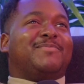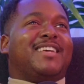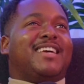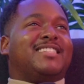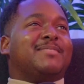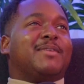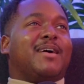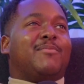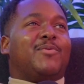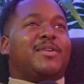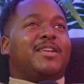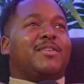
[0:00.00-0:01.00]
yeah, Tim
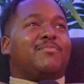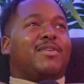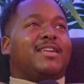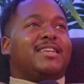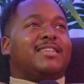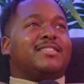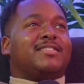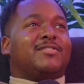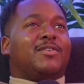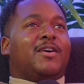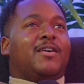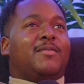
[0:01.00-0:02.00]
Campbell winning The Apprentice
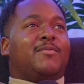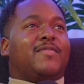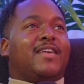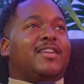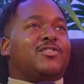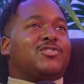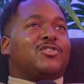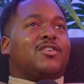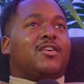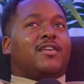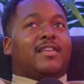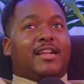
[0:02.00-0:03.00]
with Alan
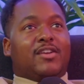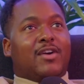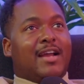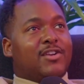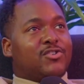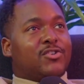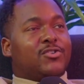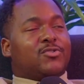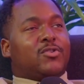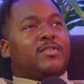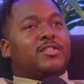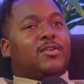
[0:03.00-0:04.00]
Sugar. Then you got Alan Sugar's
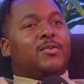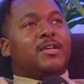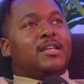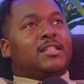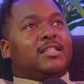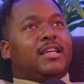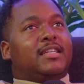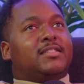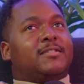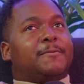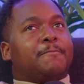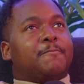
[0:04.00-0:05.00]
story. So
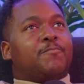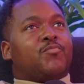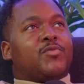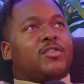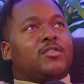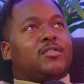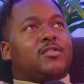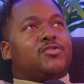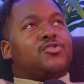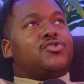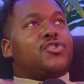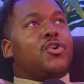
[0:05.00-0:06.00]
there's
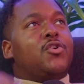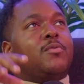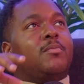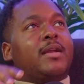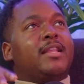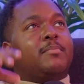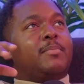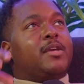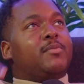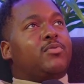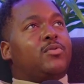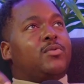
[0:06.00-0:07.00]
so many
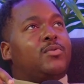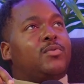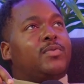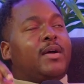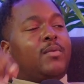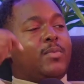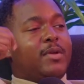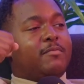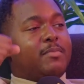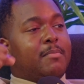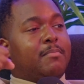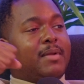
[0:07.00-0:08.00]
people that we've
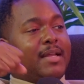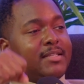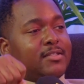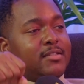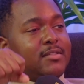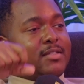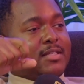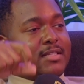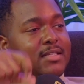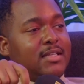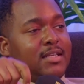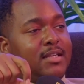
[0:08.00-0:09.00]
been blessed to
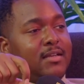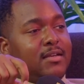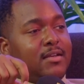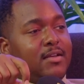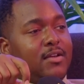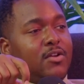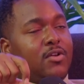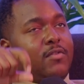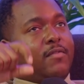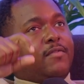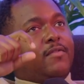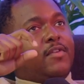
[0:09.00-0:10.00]
see
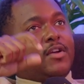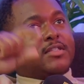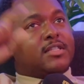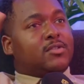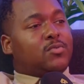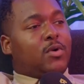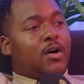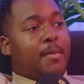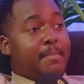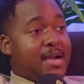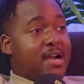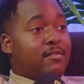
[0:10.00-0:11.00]
versus what
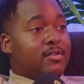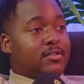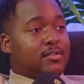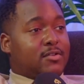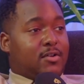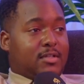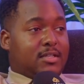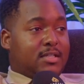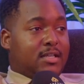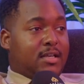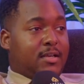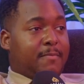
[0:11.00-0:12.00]
our parents got to
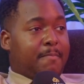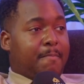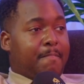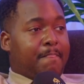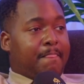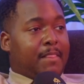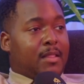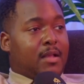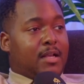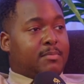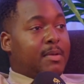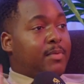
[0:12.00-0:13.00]
see
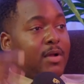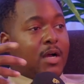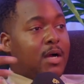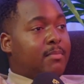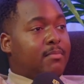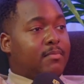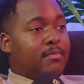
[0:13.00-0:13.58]
as people that come